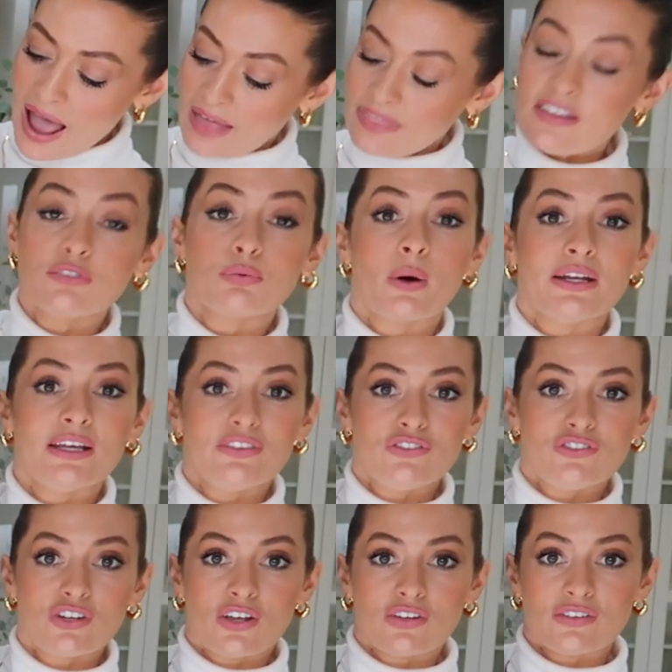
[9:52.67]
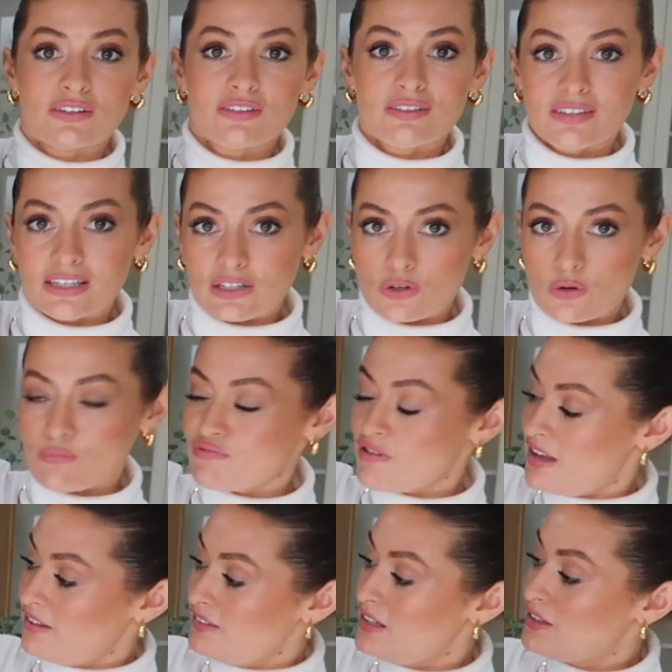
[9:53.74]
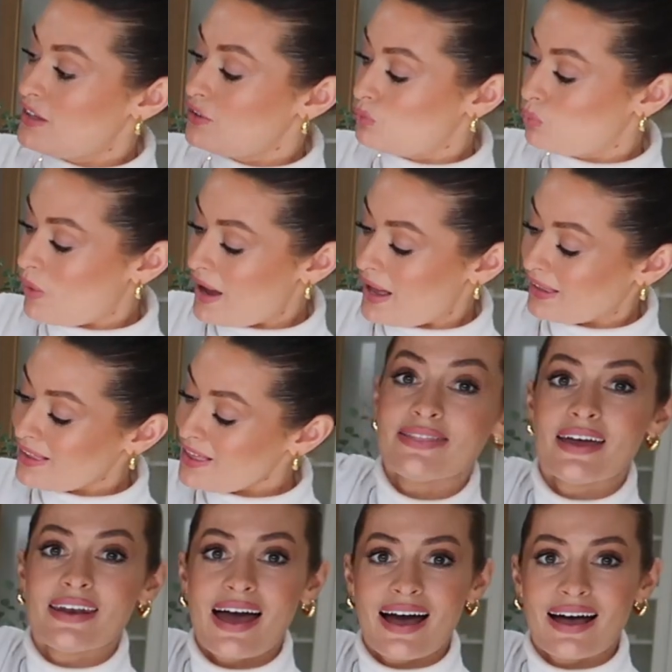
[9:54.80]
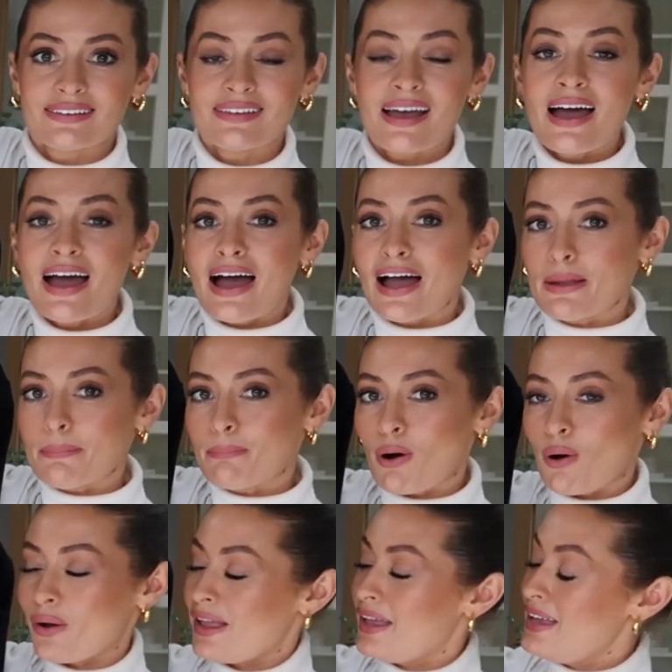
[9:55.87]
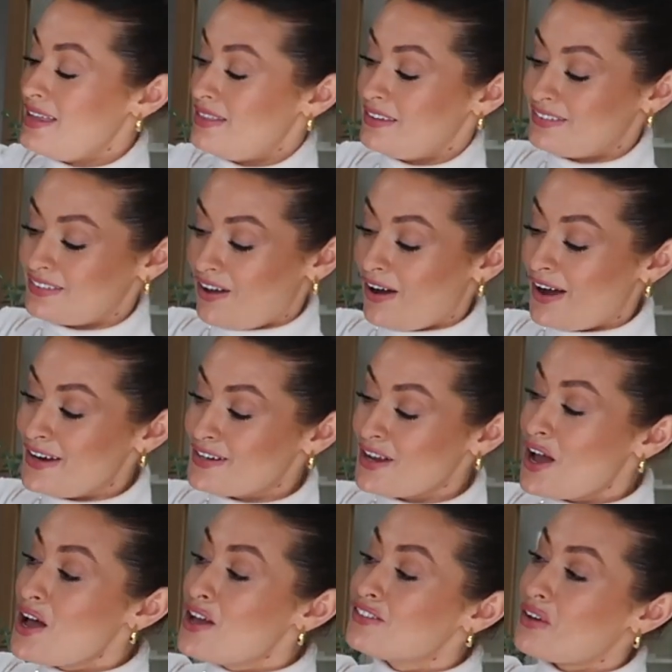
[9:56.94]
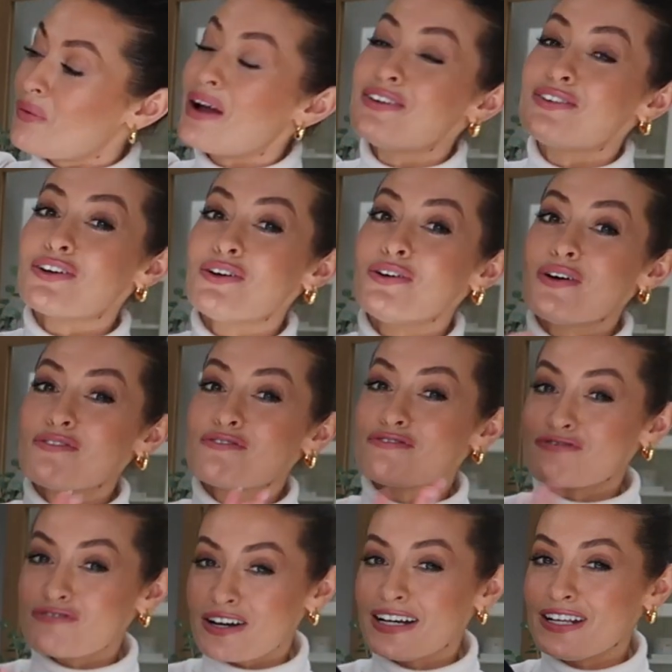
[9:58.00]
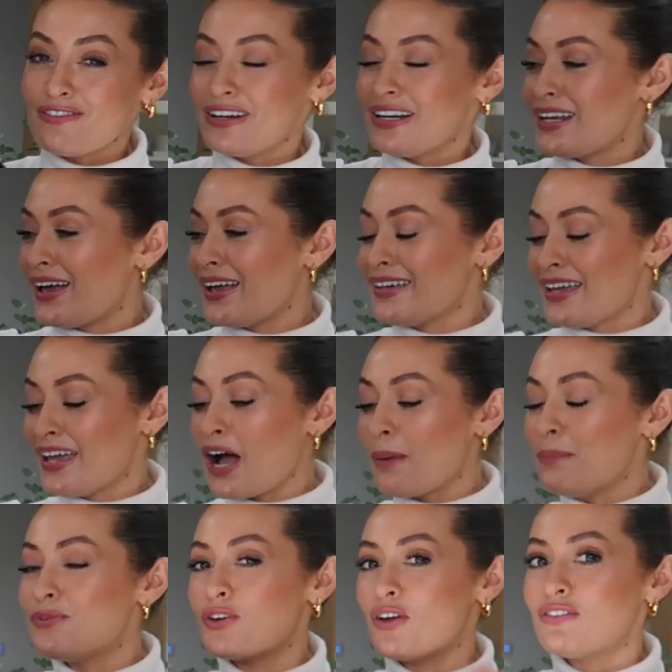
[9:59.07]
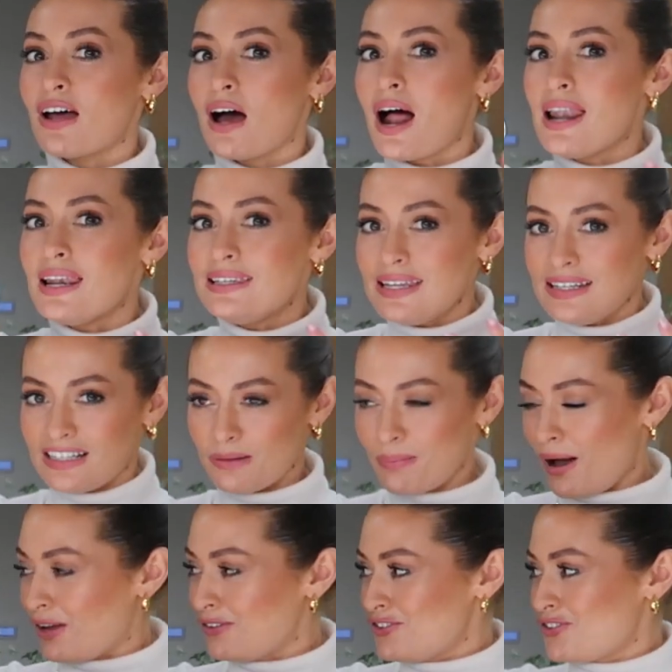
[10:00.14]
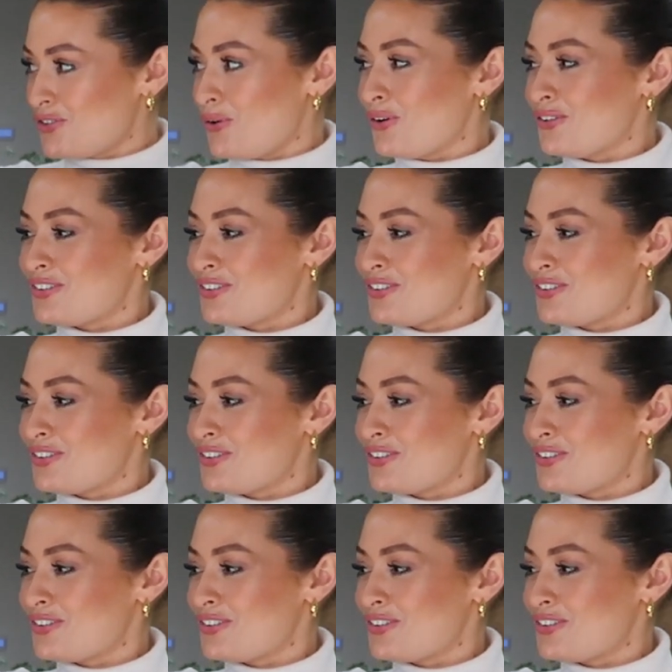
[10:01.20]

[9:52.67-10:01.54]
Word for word: And this one is just single breasted as well and then has a pocket either side. So I do really, really like it. I'm just a little bit unsure.